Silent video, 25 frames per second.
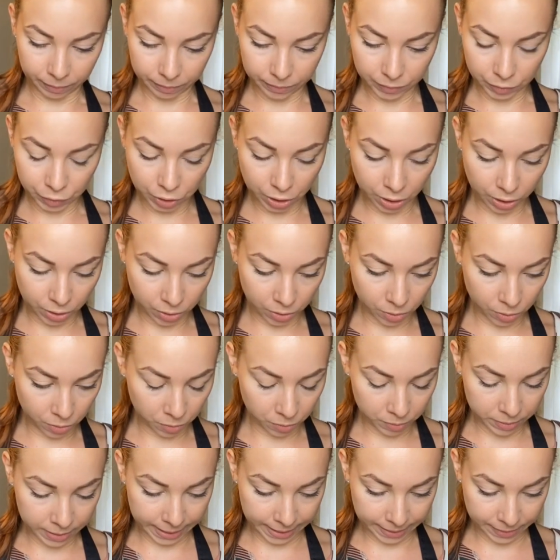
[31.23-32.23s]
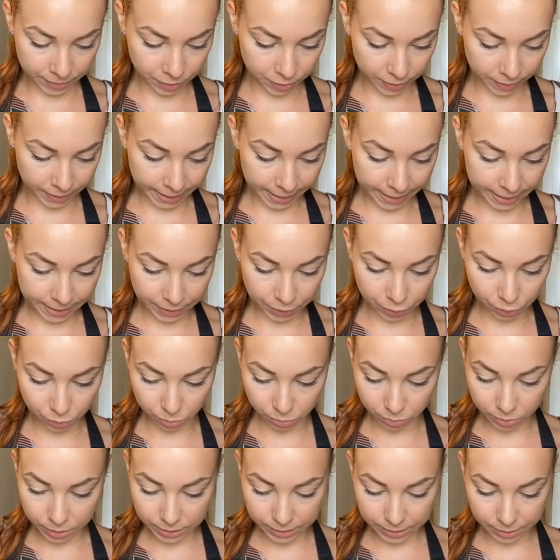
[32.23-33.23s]
So that is a
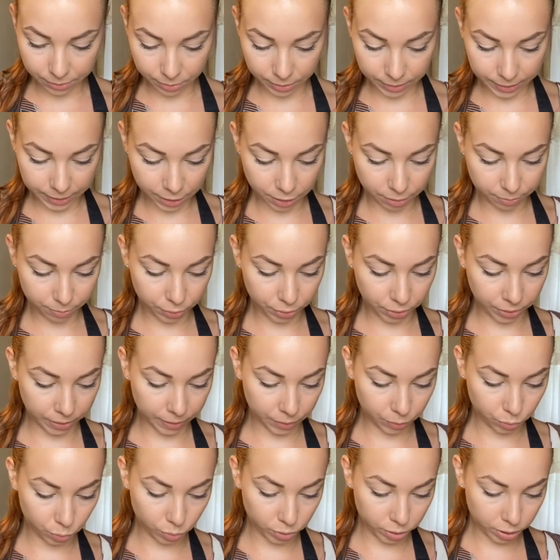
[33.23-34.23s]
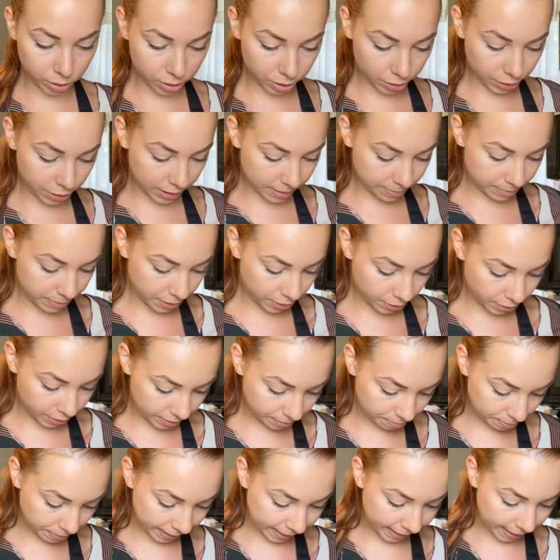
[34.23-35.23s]
really good book. We're going to be
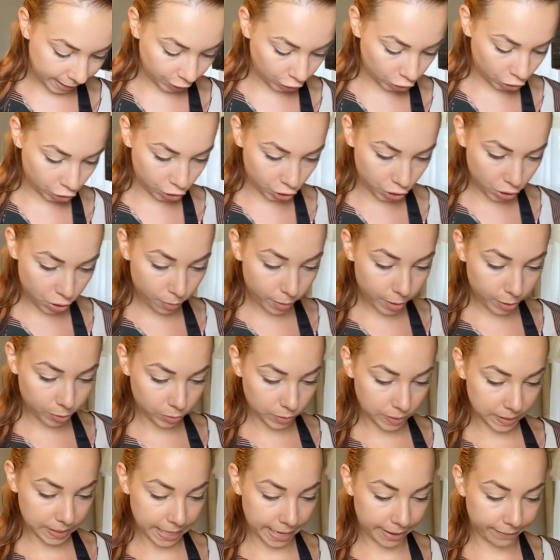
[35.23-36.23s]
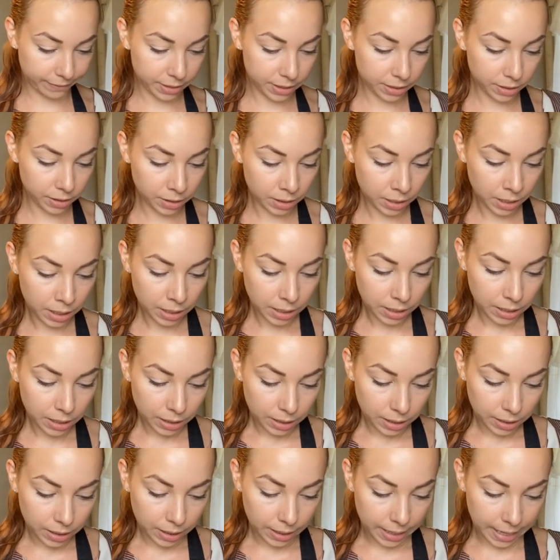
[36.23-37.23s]
on page 207.
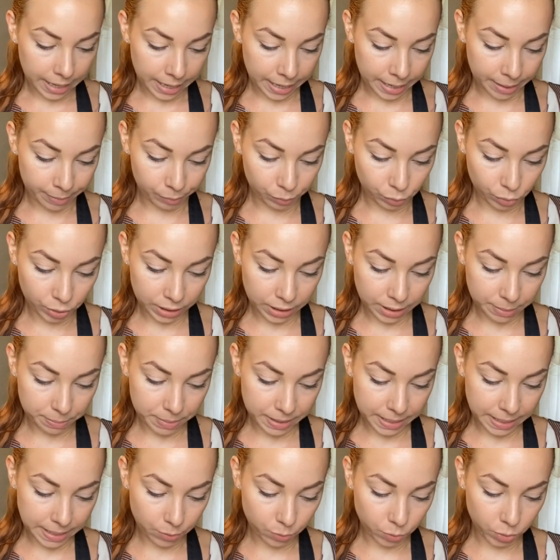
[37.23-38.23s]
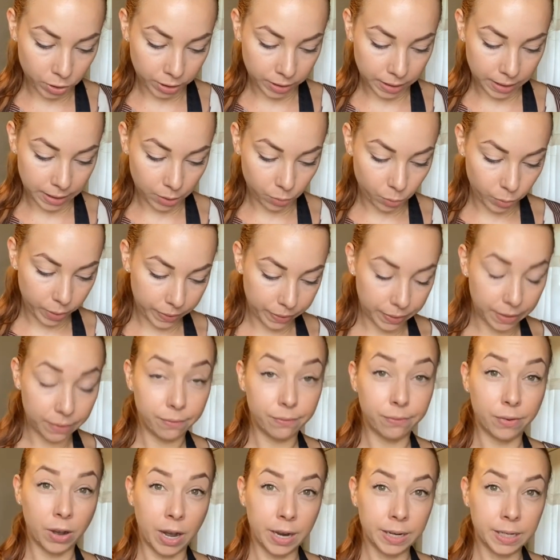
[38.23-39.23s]
We're going to be working with the
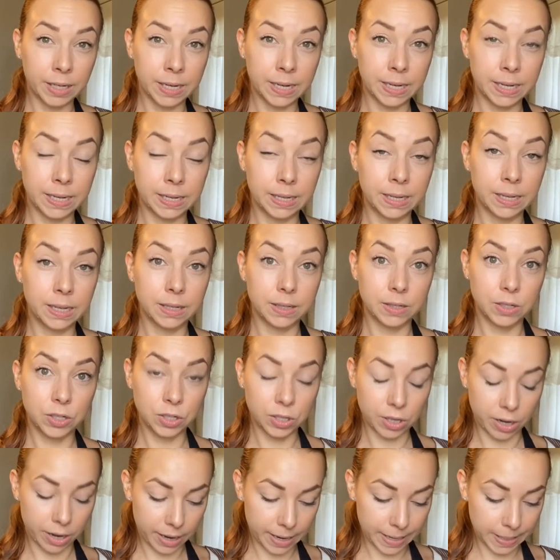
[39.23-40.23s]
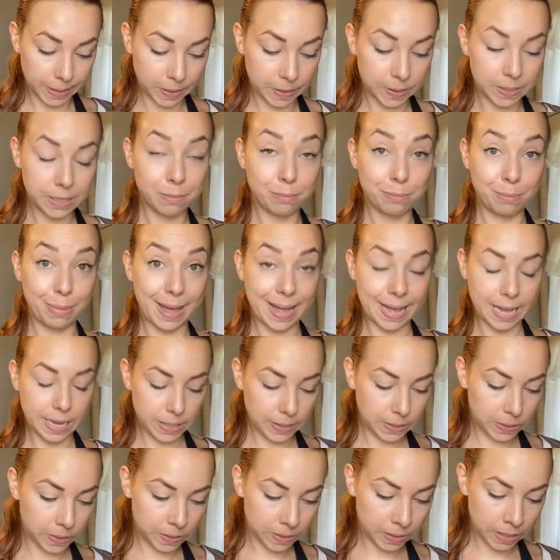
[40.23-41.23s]
vodka sauce
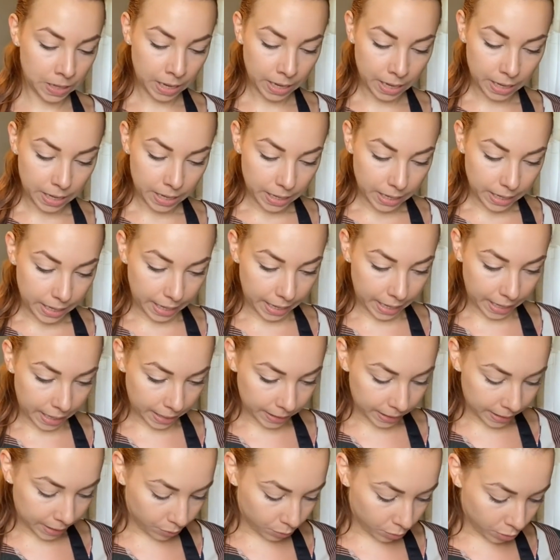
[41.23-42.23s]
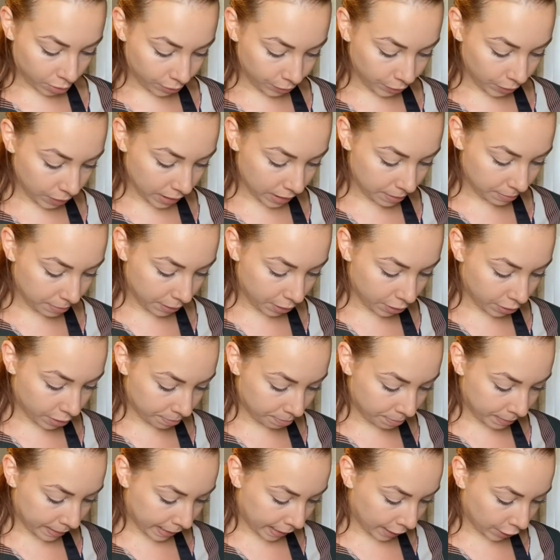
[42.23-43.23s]
base, and then we're also going to be
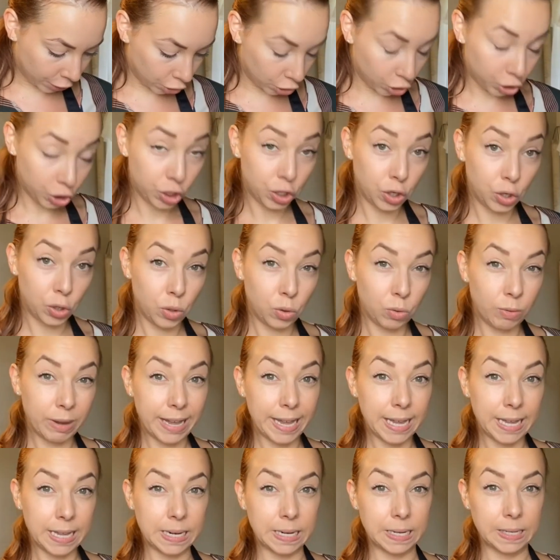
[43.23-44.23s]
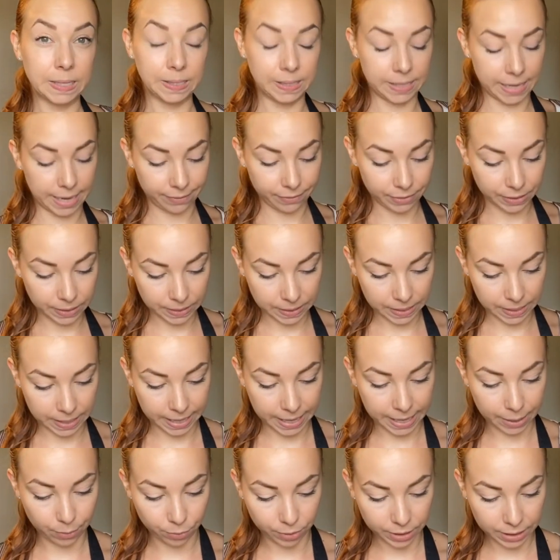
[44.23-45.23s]
on page 287
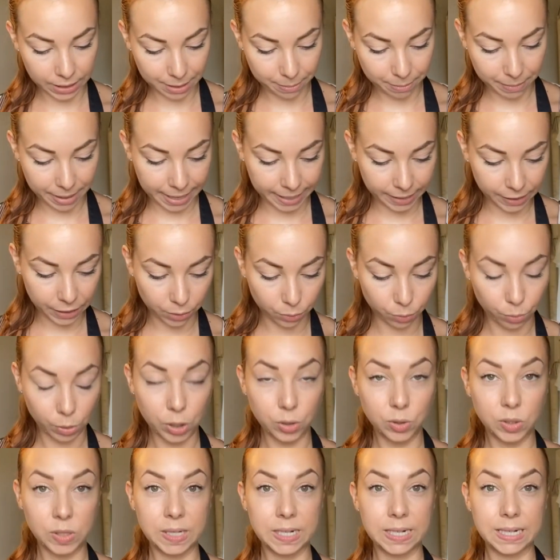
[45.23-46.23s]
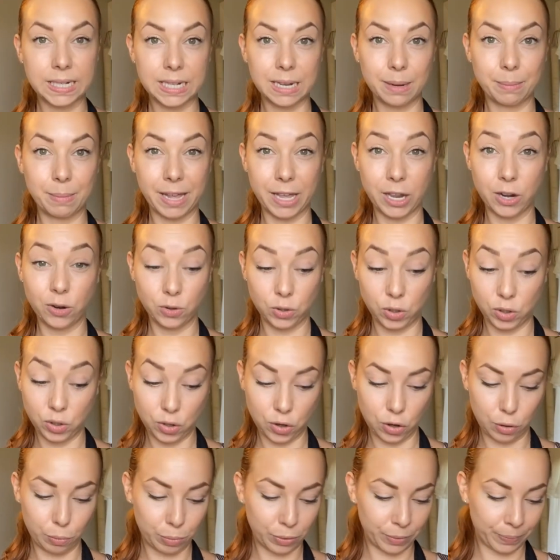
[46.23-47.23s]
today. We're going to make the roasted tomato
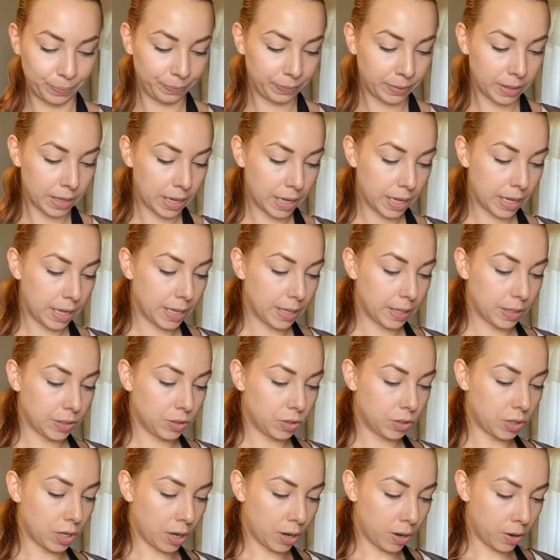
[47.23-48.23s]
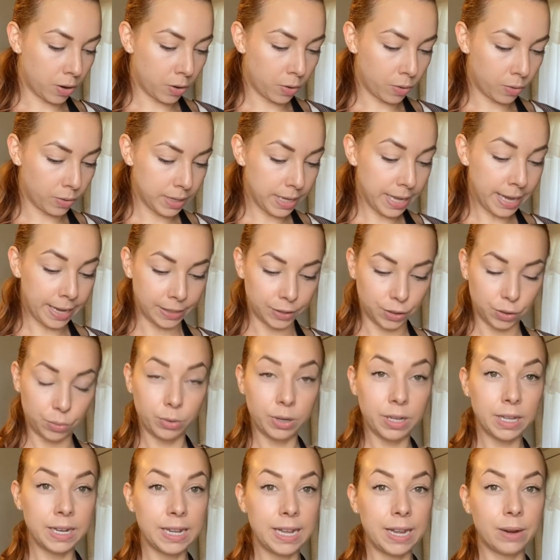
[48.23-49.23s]
soup. So
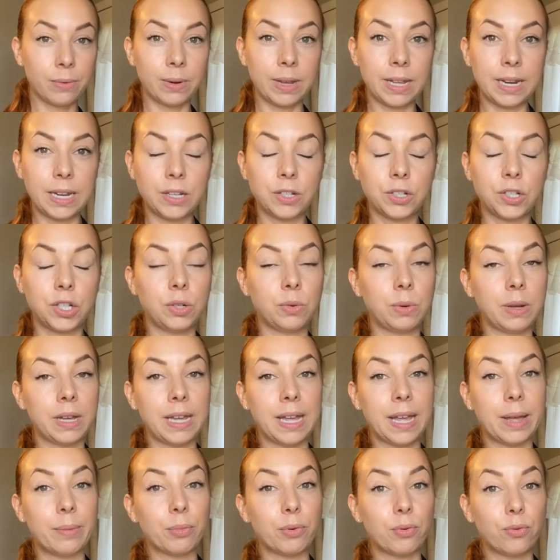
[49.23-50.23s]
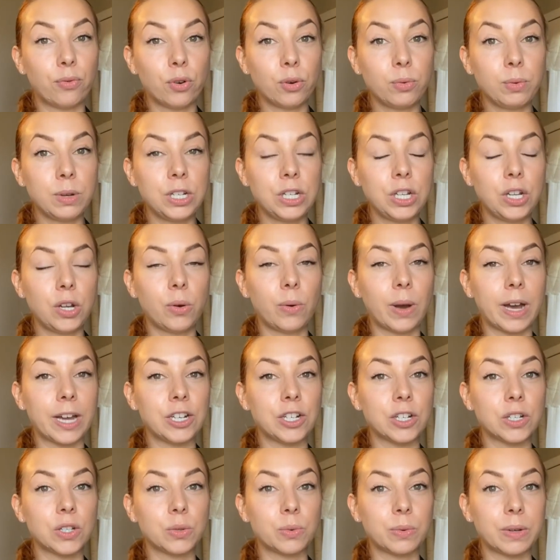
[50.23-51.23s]
we're going to get right into it, and before we do, I
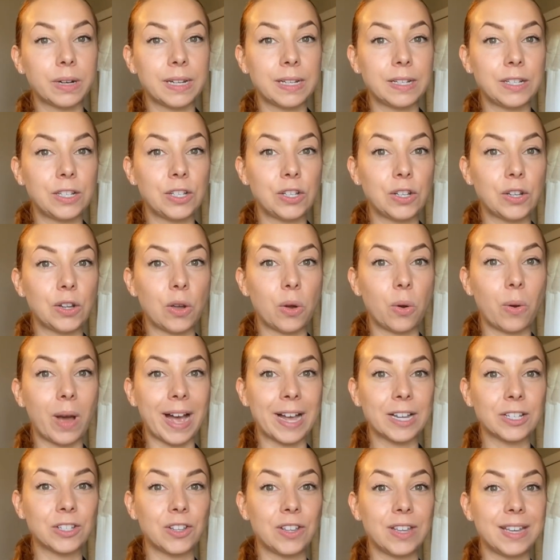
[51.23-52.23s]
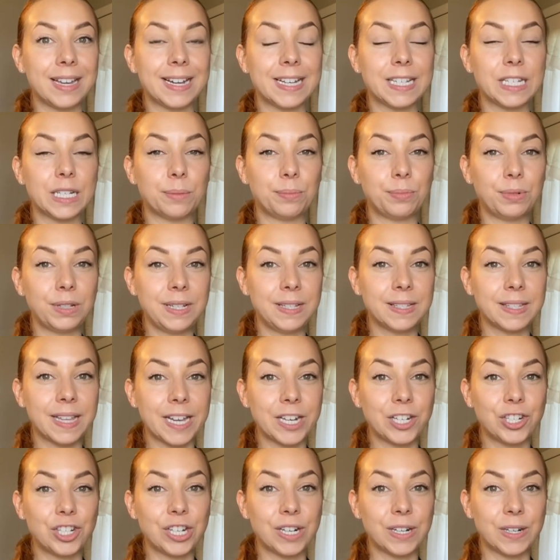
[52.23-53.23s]
just wanted to ask you guys to please
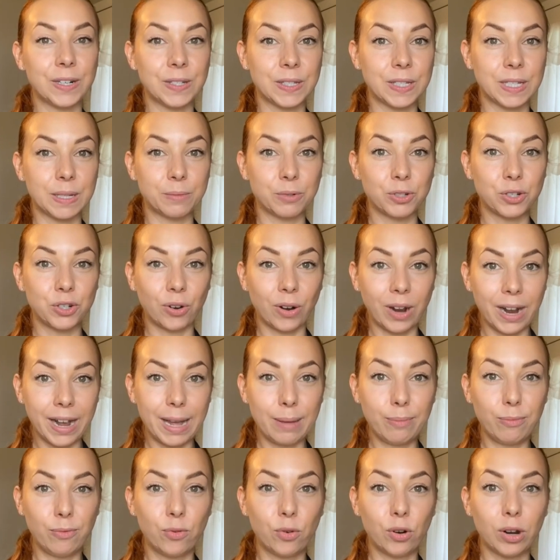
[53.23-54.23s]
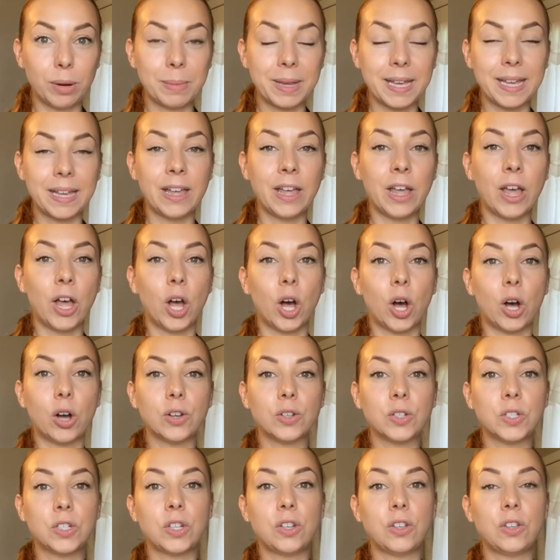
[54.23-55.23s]
like, share, and subscribe for me.
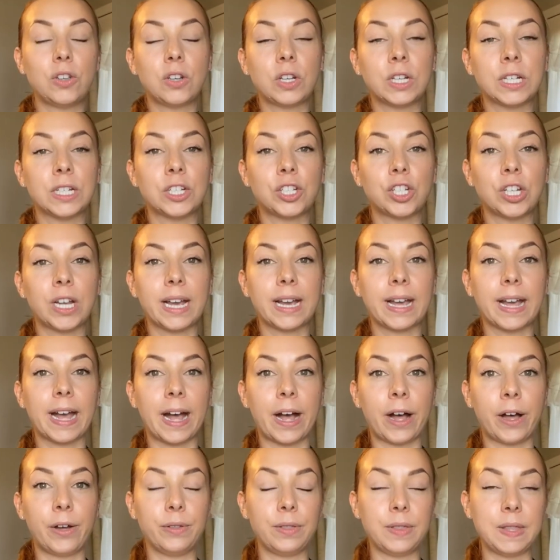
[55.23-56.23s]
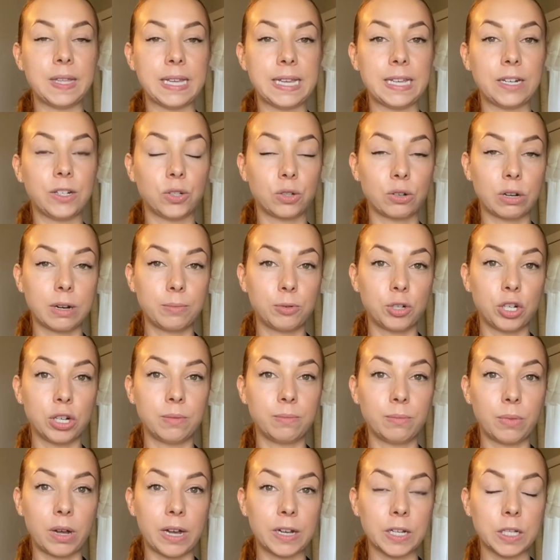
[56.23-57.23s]
Also, you can check out the
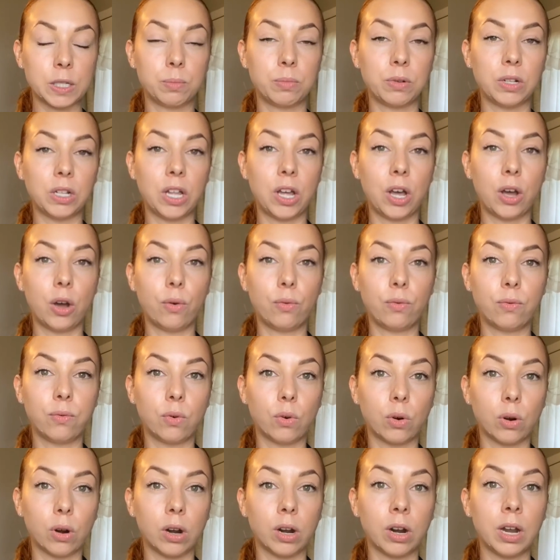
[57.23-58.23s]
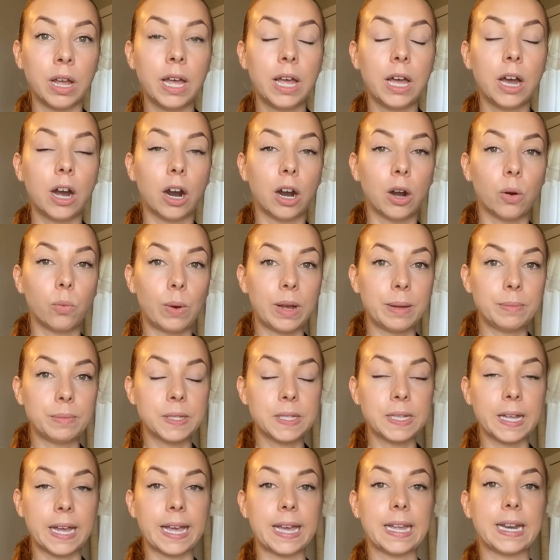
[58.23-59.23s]
description box below for our
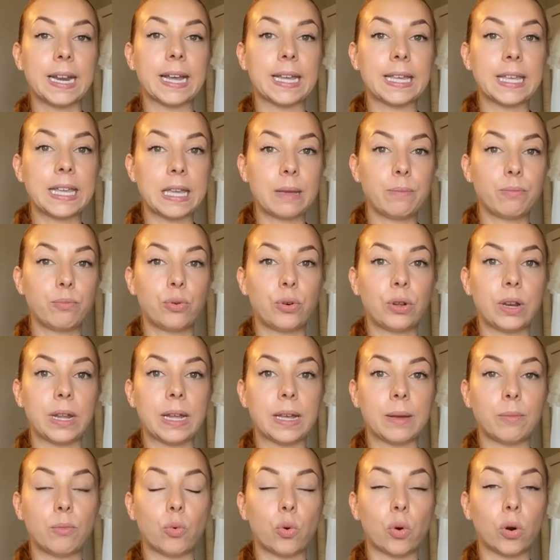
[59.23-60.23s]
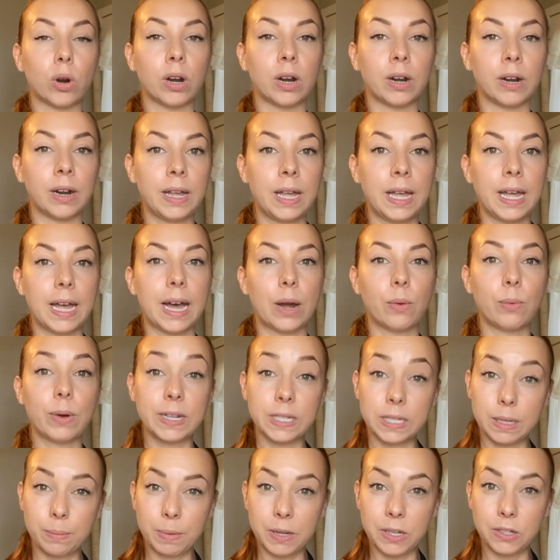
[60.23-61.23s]
website. I keep putting more
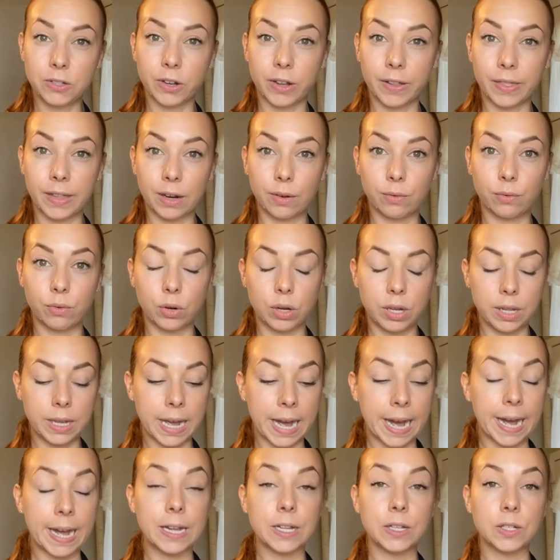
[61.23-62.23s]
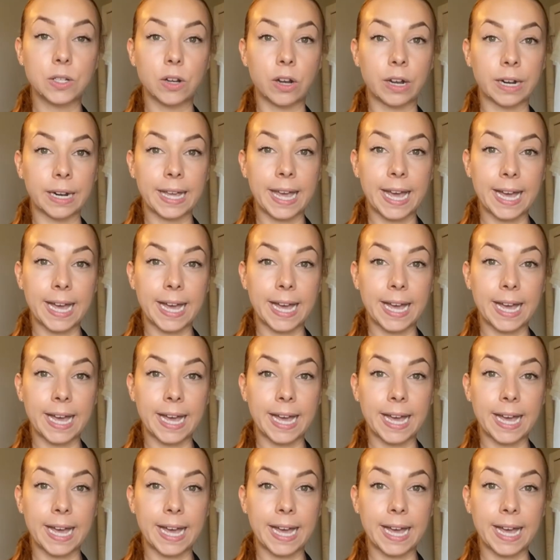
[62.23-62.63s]
recipes on there for you guys on